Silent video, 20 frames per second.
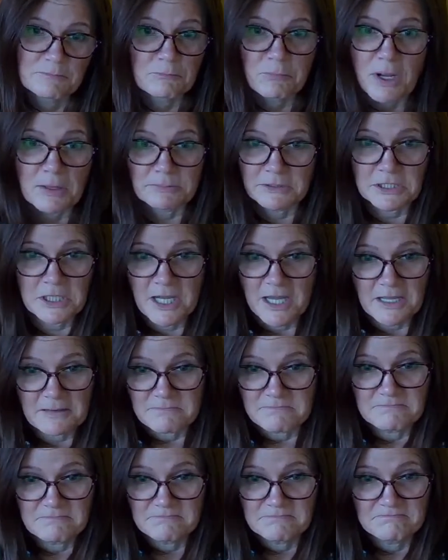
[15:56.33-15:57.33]
Probably not.
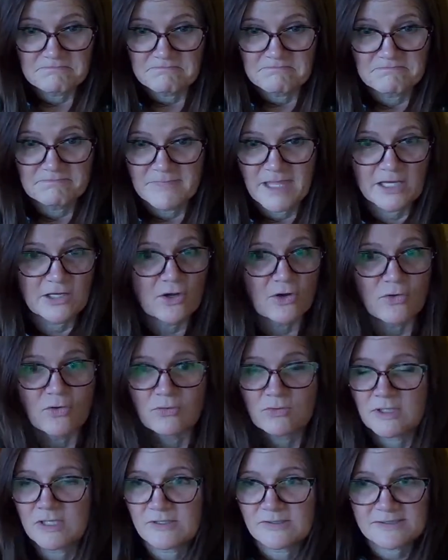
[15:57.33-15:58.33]
They
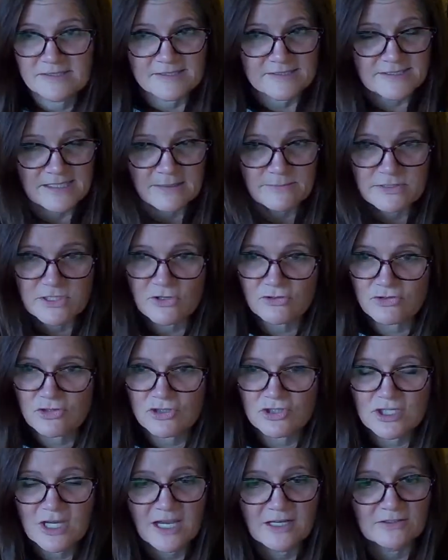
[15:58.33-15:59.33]
don't use the same social
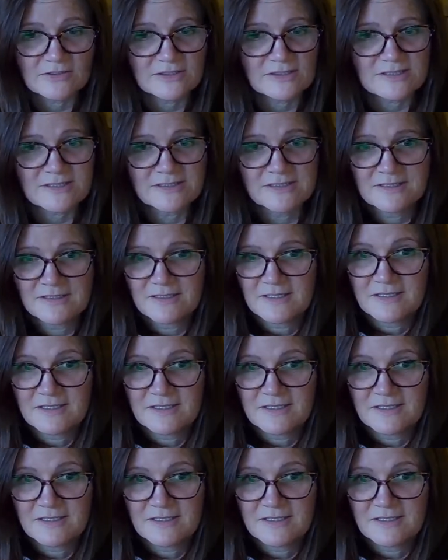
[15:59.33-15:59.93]
channels.